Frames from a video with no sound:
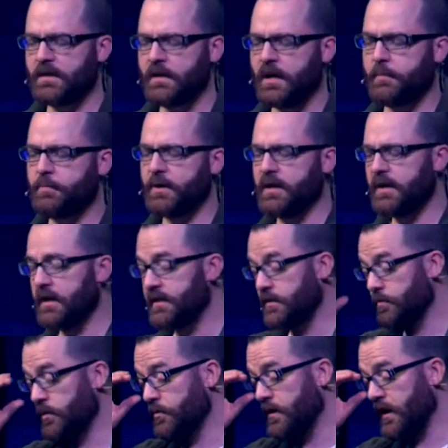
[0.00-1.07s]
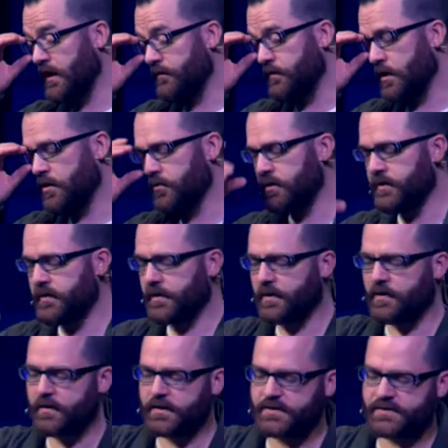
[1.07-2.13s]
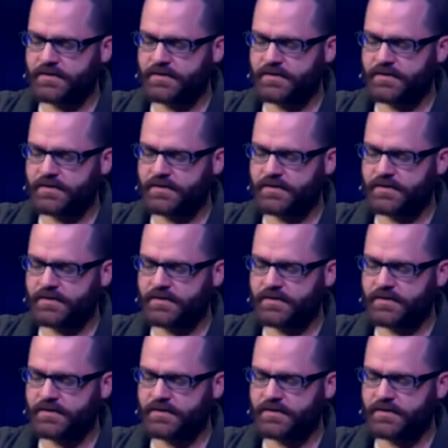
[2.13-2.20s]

I pray, God, that we would have not only the courage